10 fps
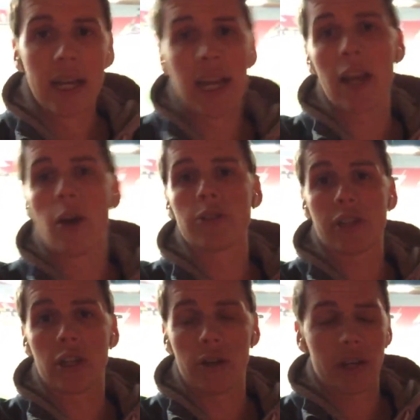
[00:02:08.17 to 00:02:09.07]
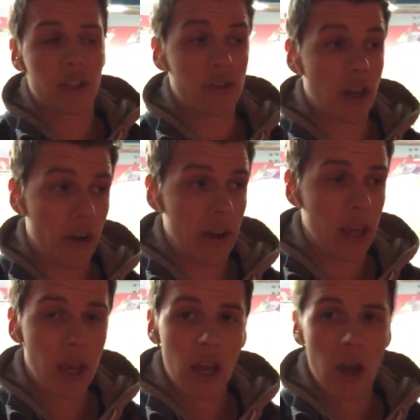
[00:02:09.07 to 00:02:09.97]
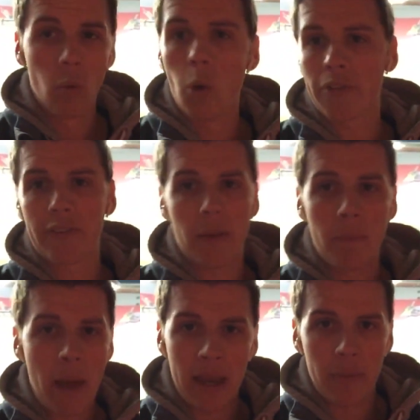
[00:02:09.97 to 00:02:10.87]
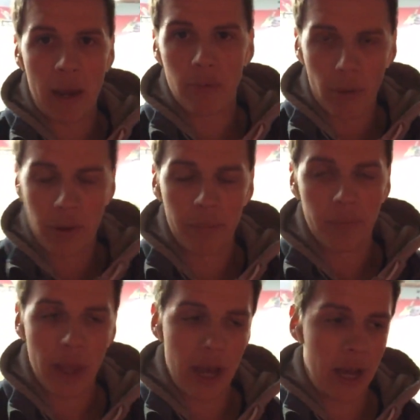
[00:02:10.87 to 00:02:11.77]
clearly also according to Sarri, was the main problem.